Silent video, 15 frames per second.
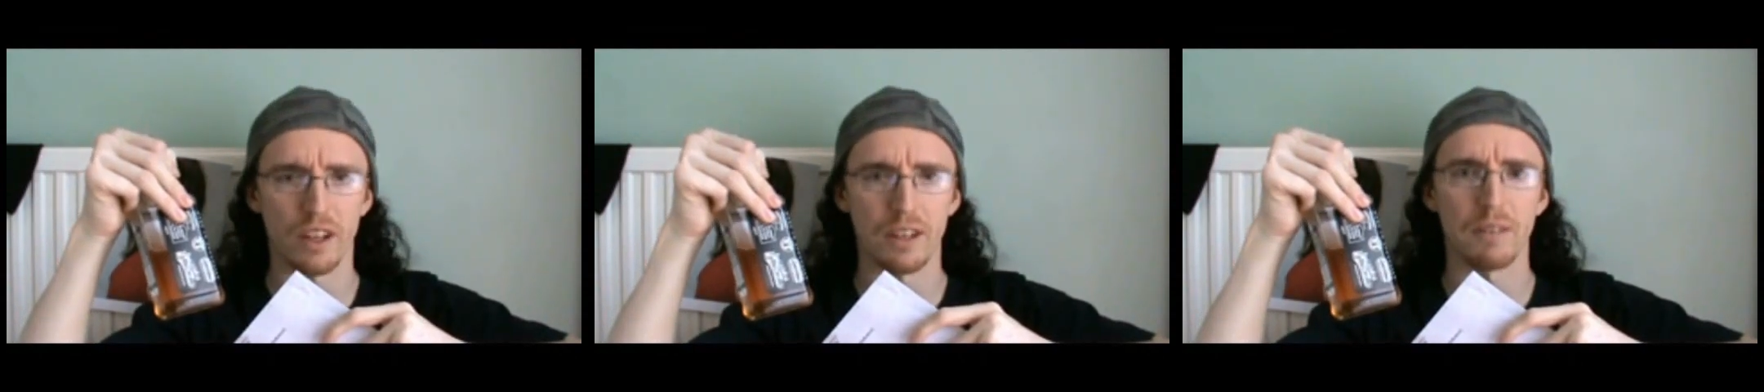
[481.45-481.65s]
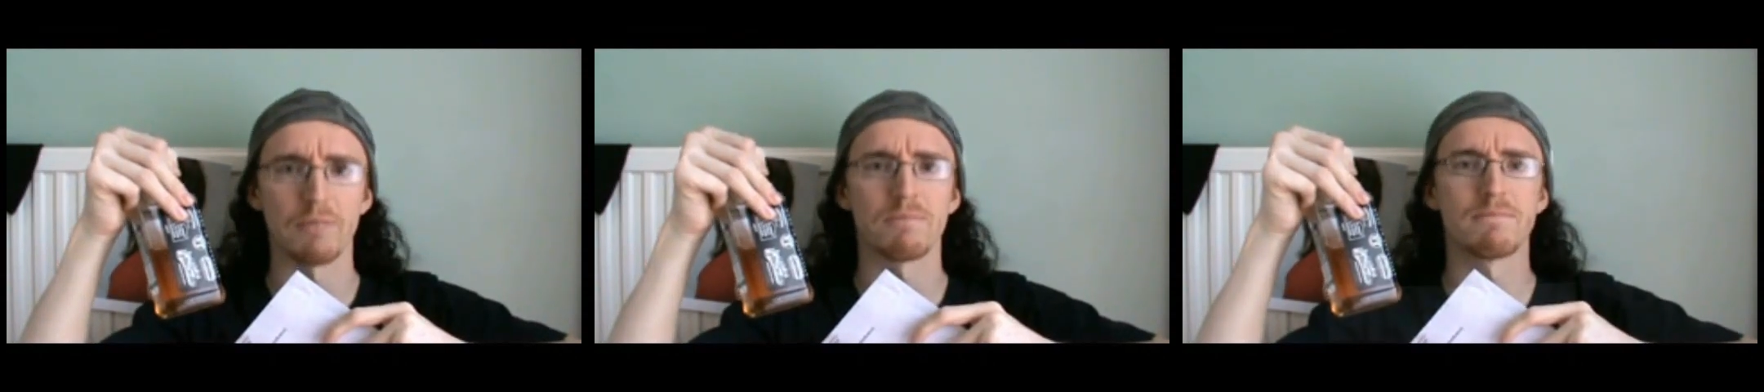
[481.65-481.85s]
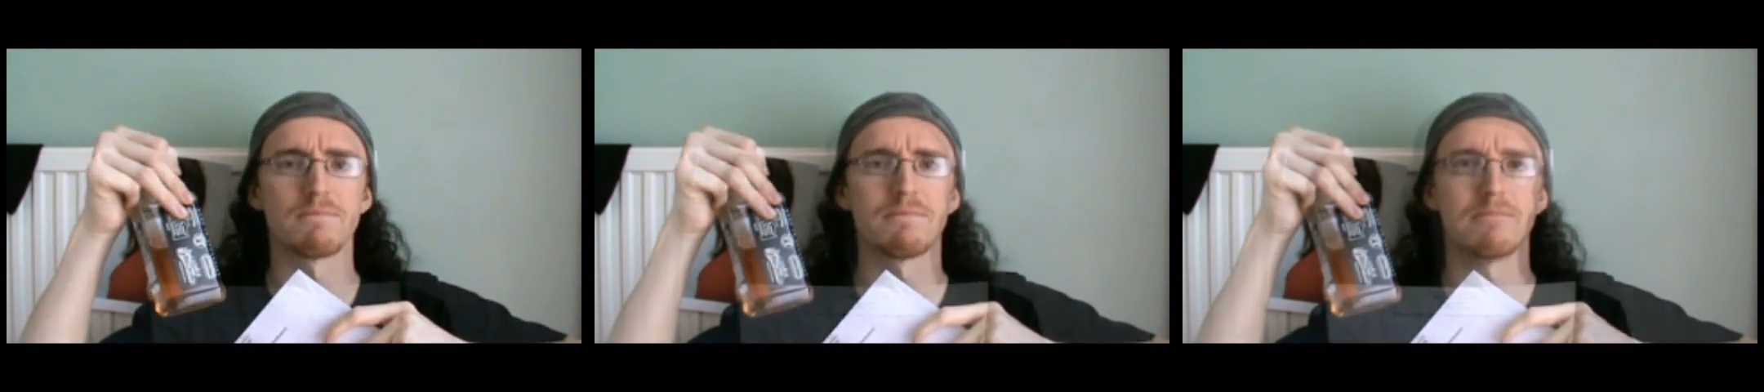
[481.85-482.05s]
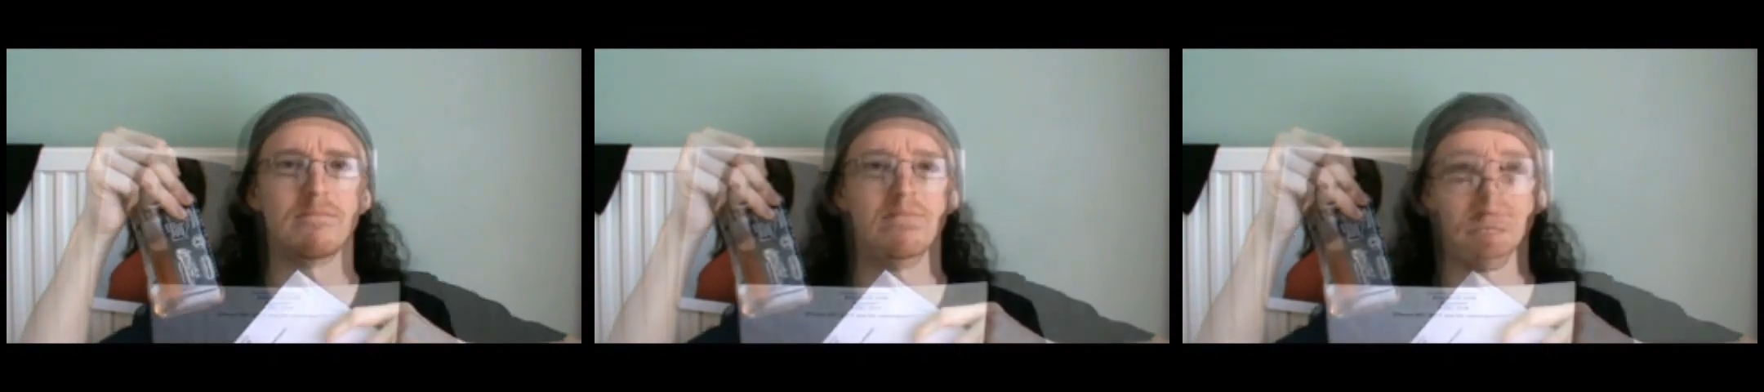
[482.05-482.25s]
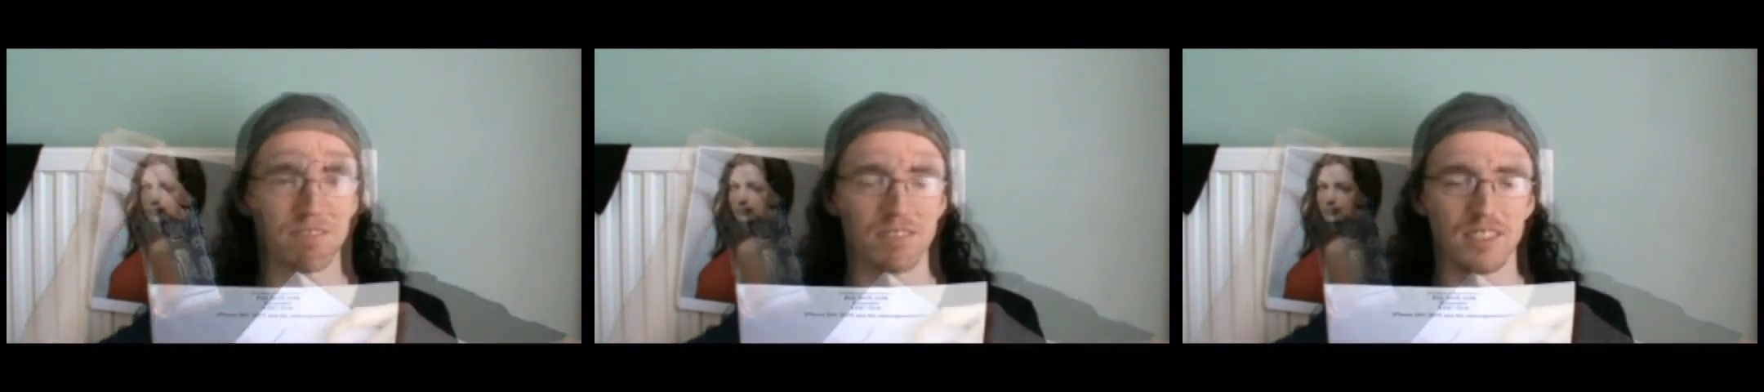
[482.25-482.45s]
it.
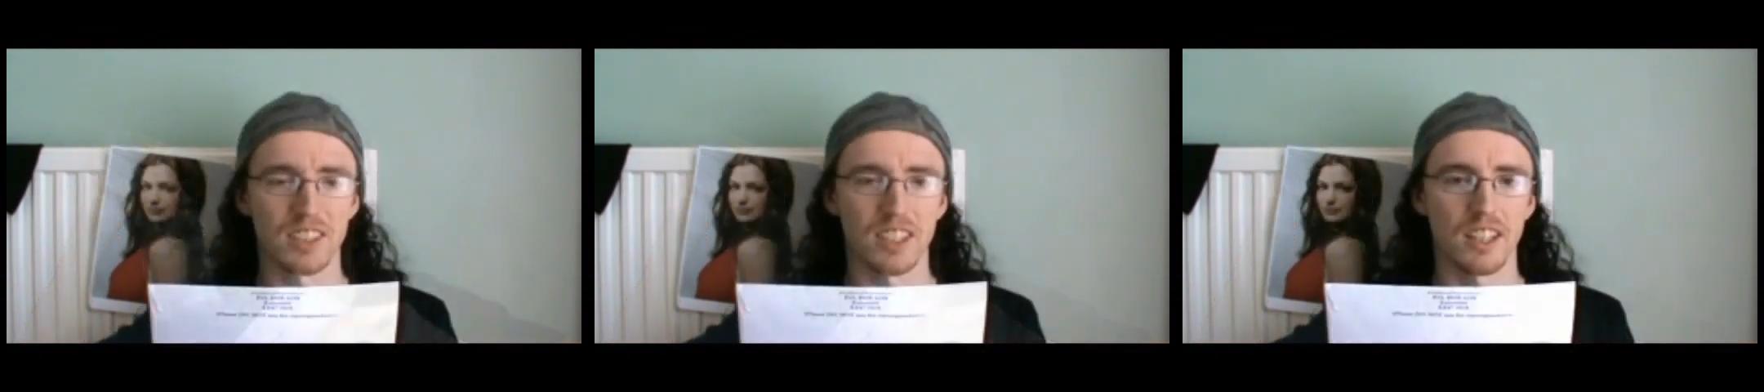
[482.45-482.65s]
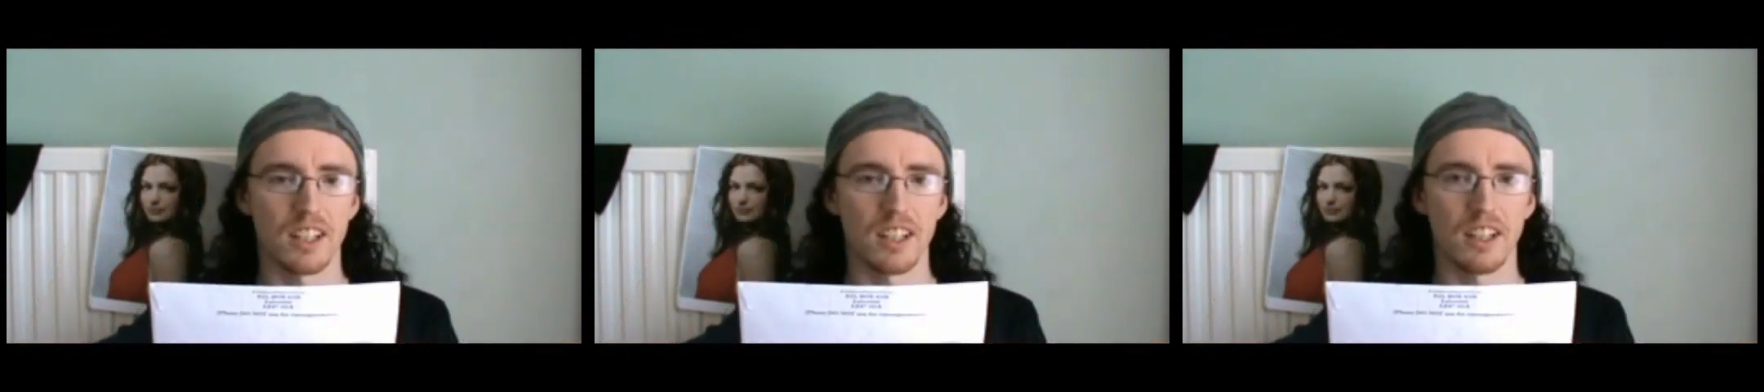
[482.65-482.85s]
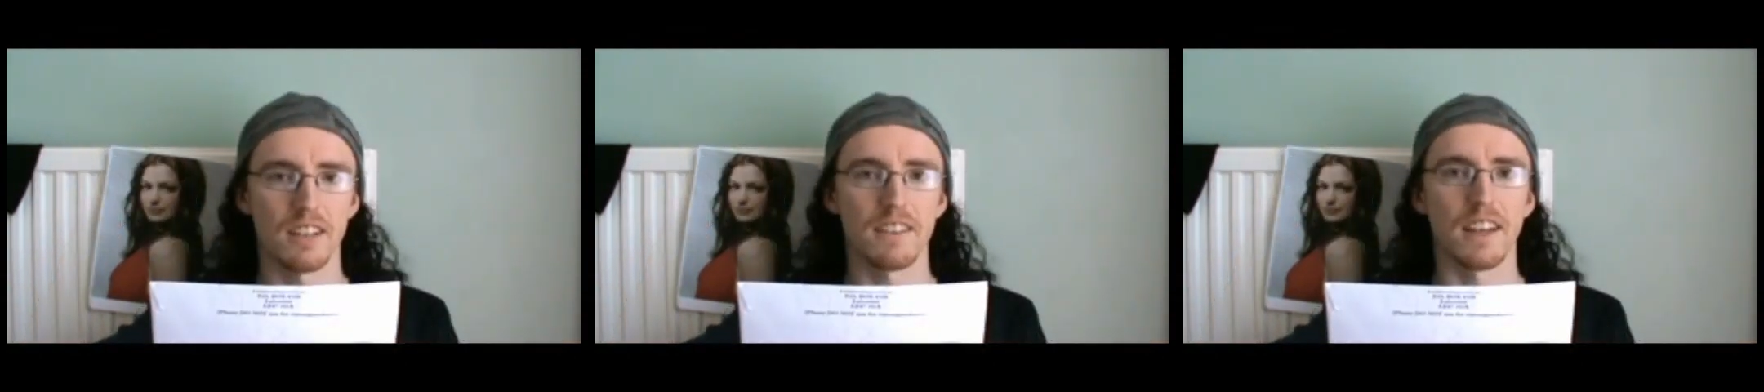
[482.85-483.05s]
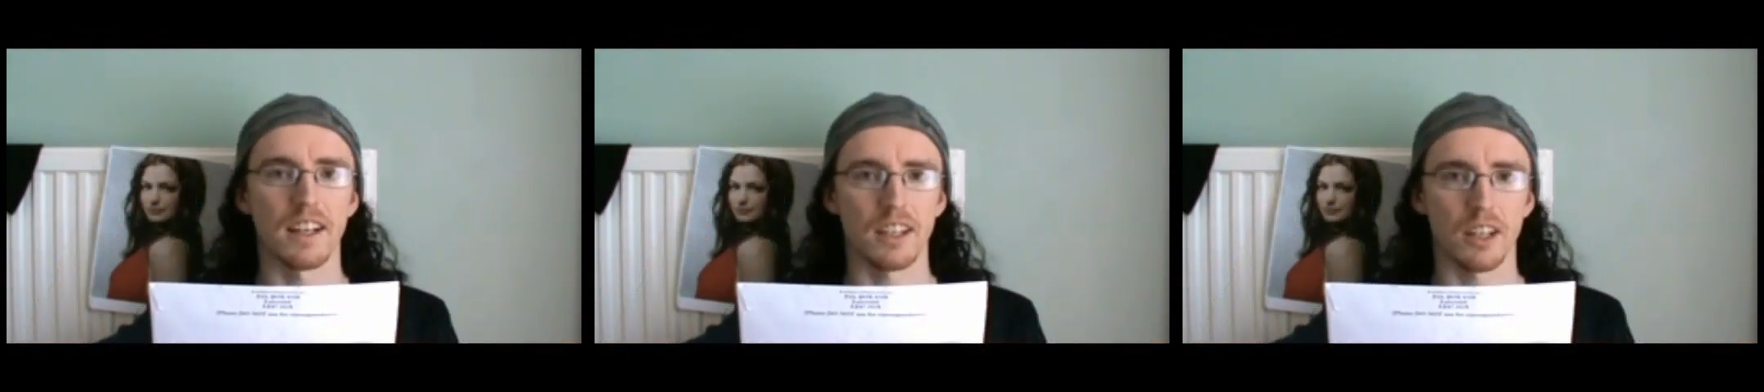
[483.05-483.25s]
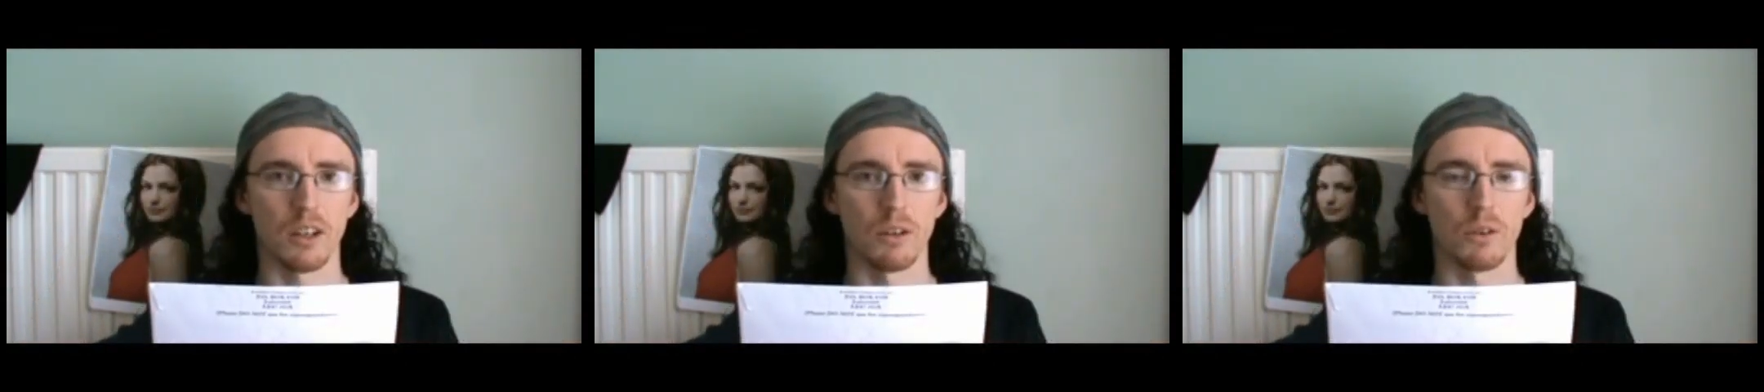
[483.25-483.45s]

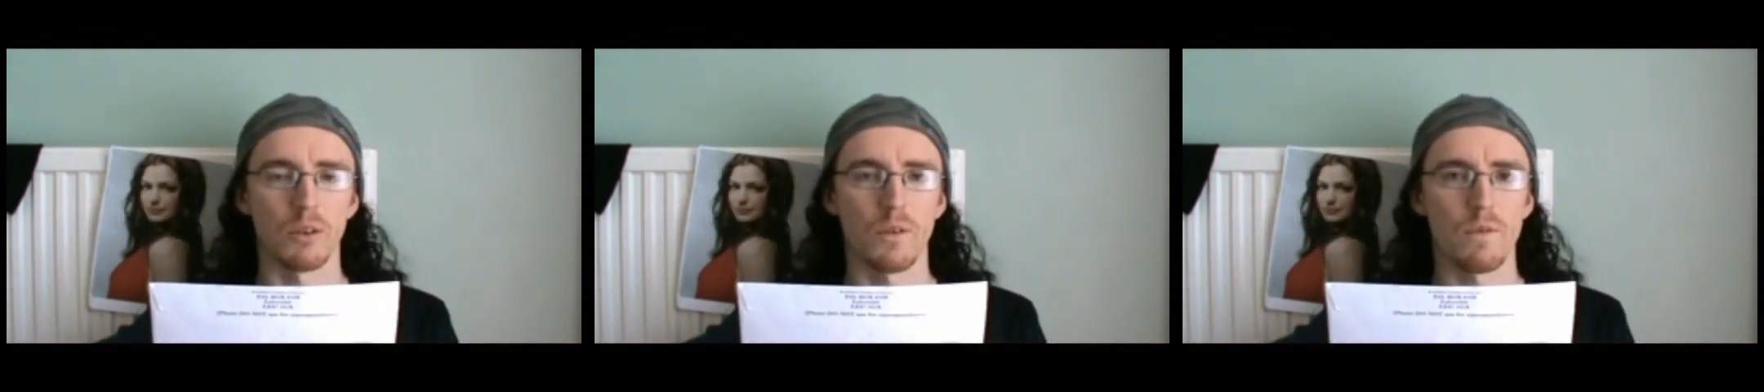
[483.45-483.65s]
Thank you.